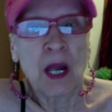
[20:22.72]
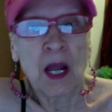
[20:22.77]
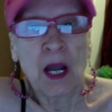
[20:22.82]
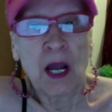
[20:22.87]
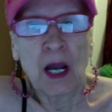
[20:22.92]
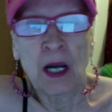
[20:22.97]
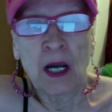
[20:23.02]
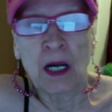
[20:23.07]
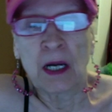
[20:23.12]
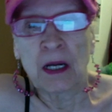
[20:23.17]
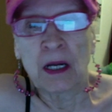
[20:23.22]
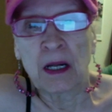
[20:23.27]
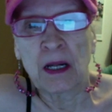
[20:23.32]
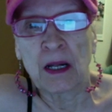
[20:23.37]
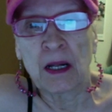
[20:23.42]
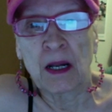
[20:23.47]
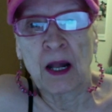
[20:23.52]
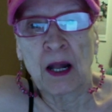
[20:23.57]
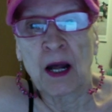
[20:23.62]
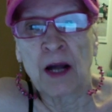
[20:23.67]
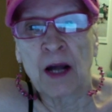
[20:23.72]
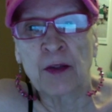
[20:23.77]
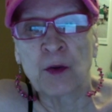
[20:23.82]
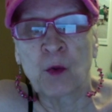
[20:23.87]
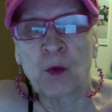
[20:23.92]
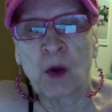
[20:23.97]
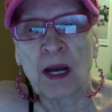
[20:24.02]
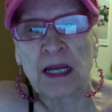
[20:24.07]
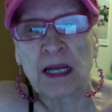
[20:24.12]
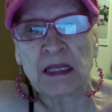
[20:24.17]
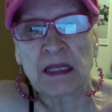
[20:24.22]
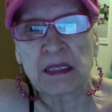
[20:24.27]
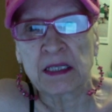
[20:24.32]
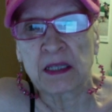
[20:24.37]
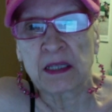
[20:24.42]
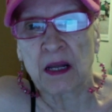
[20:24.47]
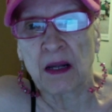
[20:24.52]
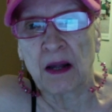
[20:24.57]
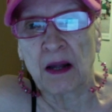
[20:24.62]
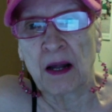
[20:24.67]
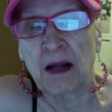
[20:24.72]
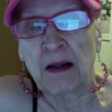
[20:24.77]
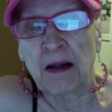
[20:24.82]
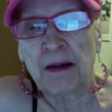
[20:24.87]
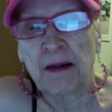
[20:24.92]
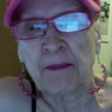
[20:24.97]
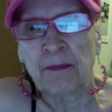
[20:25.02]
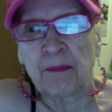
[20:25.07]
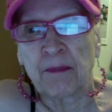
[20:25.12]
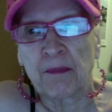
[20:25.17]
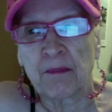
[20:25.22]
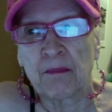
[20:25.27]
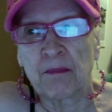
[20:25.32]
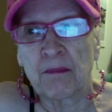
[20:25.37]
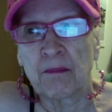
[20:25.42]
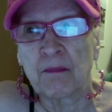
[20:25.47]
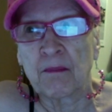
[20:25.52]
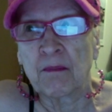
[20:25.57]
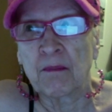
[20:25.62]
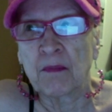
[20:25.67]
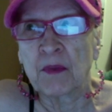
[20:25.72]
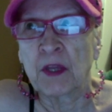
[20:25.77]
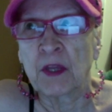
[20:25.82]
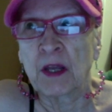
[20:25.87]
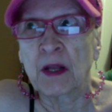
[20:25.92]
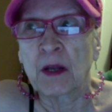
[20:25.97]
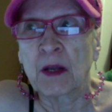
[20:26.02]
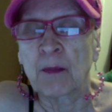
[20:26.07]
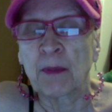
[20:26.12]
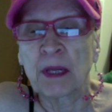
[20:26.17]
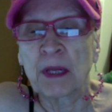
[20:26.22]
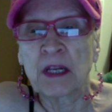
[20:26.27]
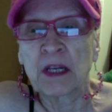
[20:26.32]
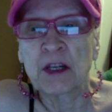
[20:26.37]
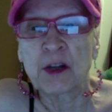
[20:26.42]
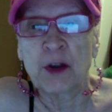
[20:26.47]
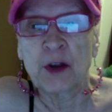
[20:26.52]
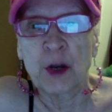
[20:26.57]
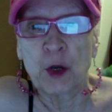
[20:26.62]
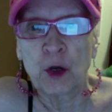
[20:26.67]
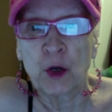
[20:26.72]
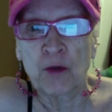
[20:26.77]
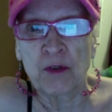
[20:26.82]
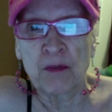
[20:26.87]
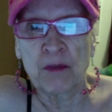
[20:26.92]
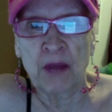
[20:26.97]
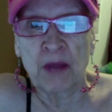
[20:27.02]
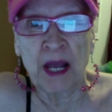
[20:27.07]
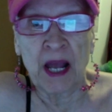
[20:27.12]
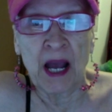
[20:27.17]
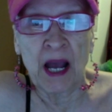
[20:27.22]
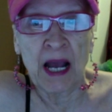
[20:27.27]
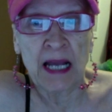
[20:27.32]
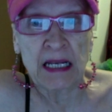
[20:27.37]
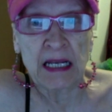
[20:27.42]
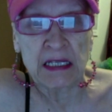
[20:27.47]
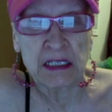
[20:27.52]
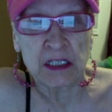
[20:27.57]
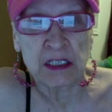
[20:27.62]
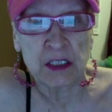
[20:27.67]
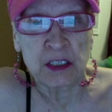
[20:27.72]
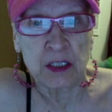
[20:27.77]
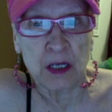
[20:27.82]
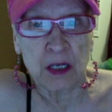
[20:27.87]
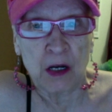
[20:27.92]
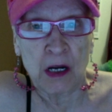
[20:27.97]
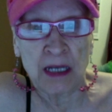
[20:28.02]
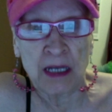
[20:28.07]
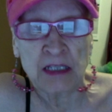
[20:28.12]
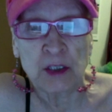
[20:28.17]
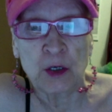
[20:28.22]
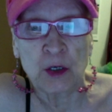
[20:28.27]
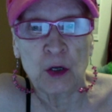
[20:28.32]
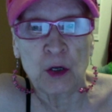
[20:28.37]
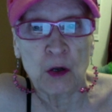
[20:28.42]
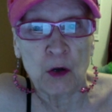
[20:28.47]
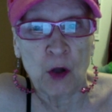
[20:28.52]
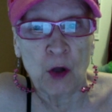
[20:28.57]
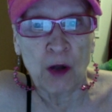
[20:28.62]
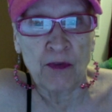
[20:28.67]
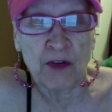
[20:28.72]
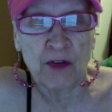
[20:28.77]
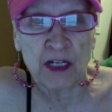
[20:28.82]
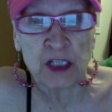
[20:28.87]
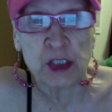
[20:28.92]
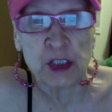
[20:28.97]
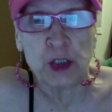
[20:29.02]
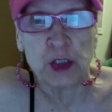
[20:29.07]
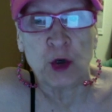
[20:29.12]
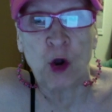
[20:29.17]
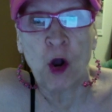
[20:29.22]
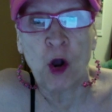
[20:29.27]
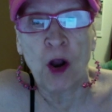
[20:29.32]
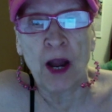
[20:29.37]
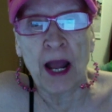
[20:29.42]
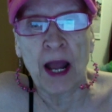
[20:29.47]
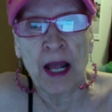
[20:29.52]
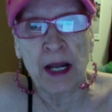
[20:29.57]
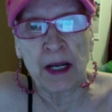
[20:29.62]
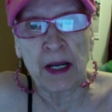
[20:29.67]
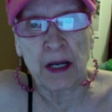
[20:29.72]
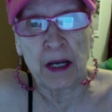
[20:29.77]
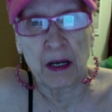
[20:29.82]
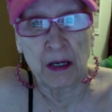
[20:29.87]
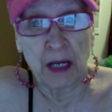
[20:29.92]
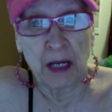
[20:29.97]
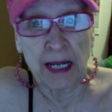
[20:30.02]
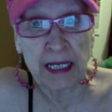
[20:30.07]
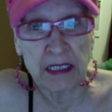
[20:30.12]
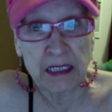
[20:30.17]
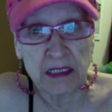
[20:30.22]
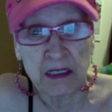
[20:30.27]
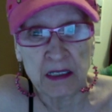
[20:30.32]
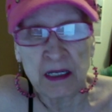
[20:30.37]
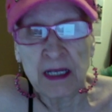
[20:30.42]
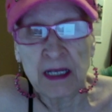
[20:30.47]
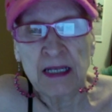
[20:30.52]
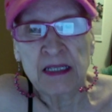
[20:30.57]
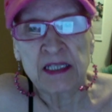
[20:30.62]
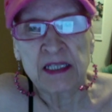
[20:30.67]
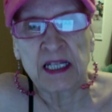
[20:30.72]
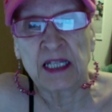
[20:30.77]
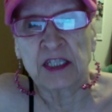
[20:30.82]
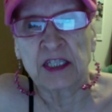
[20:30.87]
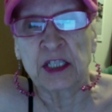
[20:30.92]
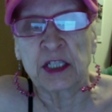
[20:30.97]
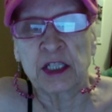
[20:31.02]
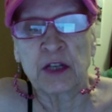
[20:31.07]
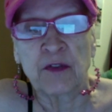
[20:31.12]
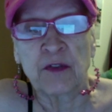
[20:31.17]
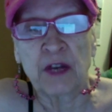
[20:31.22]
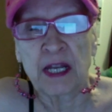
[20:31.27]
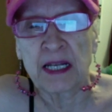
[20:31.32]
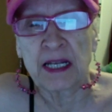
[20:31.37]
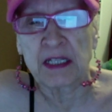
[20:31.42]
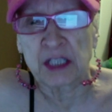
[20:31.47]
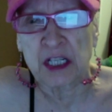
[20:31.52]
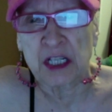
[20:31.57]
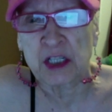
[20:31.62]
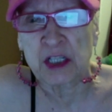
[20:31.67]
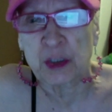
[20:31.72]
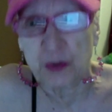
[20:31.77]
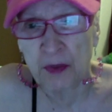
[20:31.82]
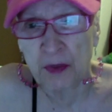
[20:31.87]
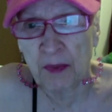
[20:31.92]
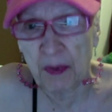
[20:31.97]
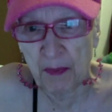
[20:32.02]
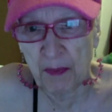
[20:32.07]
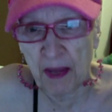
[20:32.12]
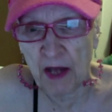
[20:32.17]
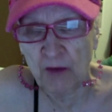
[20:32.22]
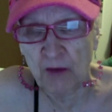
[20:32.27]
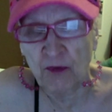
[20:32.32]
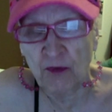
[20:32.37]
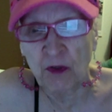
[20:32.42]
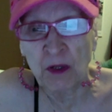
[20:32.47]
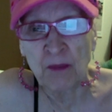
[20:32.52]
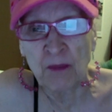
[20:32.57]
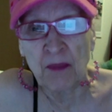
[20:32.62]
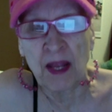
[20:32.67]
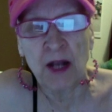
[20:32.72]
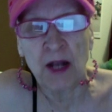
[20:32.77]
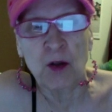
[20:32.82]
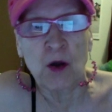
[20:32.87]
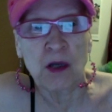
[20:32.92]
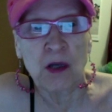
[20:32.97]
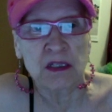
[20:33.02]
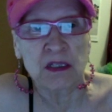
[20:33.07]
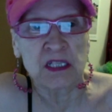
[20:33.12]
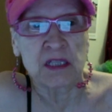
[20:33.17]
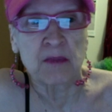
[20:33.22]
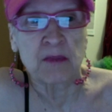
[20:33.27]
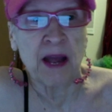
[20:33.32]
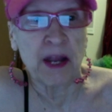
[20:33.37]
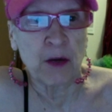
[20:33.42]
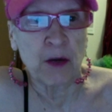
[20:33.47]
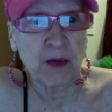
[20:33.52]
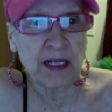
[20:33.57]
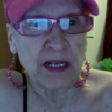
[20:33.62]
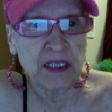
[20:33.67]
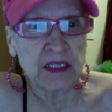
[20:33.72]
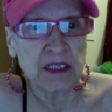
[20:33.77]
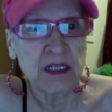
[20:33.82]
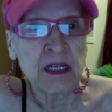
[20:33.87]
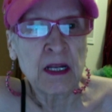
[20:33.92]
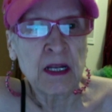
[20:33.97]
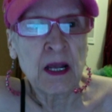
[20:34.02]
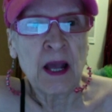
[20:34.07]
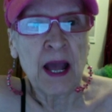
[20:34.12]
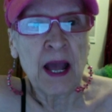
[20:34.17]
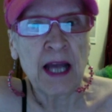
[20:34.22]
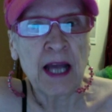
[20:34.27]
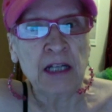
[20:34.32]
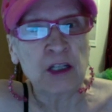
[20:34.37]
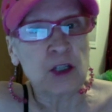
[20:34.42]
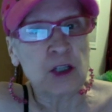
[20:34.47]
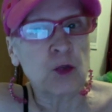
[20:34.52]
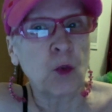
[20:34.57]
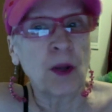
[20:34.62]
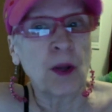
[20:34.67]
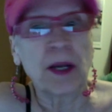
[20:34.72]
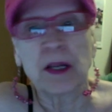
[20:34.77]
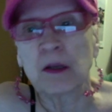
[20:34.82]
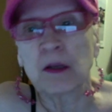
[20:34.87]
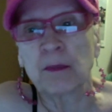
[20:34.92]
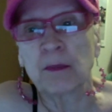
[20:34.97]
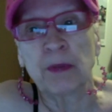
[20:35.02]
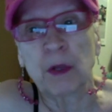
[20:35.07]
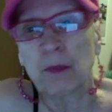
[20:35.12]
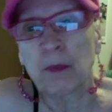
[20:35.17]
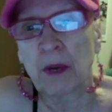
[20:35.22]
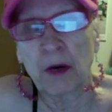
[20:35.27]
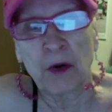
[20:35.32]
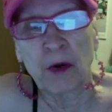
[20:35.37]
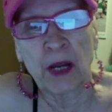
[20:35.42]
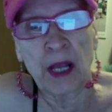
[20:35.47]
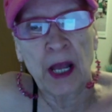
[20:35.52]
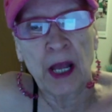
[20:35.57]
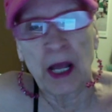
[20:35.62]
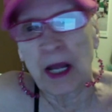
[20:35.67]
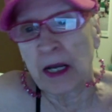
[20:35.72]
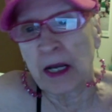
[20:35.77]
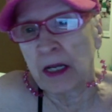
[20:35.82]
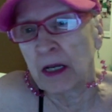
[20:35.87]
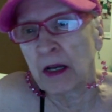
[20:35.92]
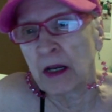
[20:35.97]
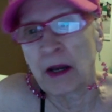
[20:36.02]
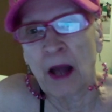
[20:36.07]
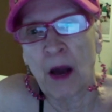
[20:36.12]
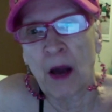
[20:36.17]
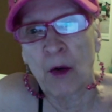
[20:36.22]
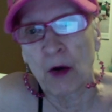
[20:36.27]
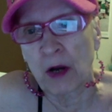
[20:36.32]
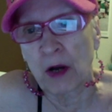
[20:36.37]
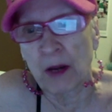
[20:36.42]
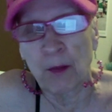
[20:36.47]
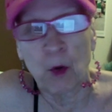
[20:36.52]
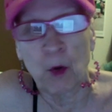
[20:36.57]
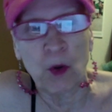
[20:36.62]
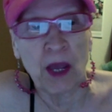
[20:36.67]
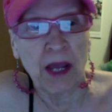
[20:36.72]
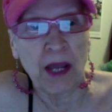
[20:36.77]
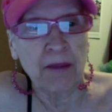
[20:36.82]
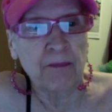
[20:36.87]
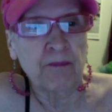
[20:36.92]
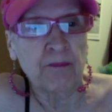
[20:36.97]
Otherwise, the capillary nerve in my eyes are not very strong, and light sensitivity is extremely painful and causes migraines. And just one little bilberry, and in an hour I'm okay.